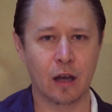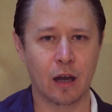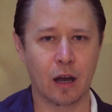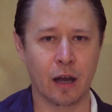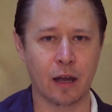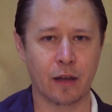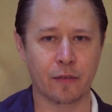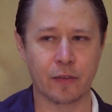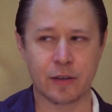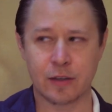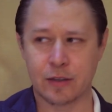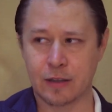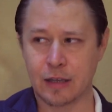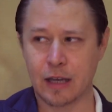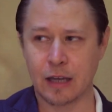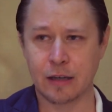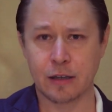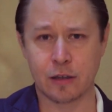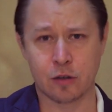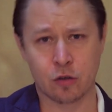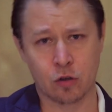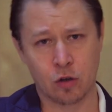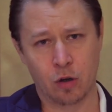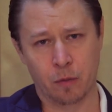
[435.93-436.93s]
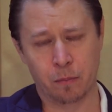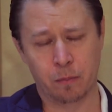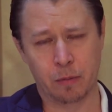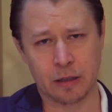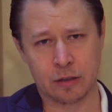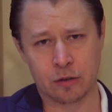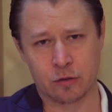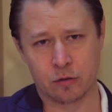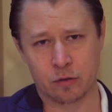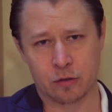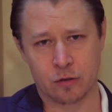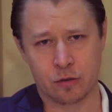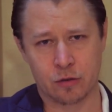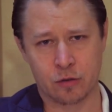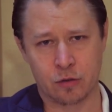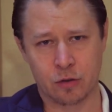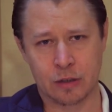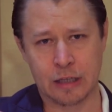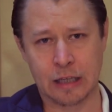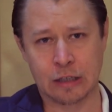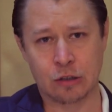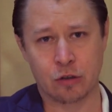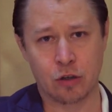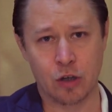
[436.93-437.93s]
I understand it's complex to
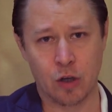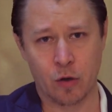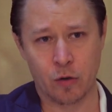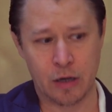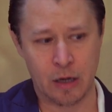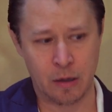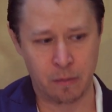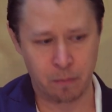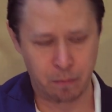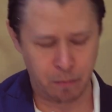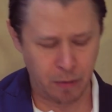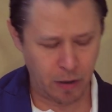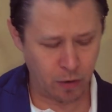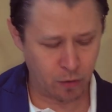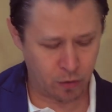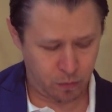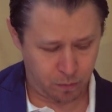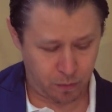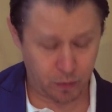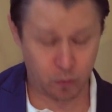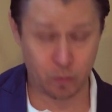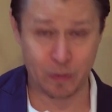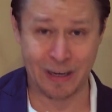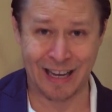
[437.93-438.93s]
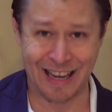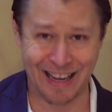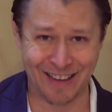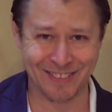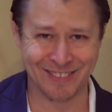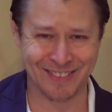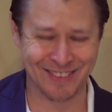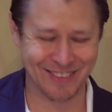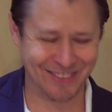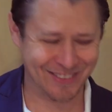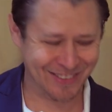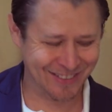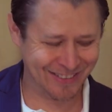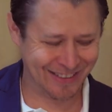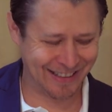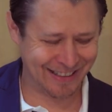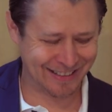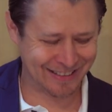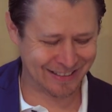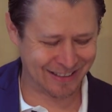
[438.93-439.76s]
get to know it in both, but we have to do that.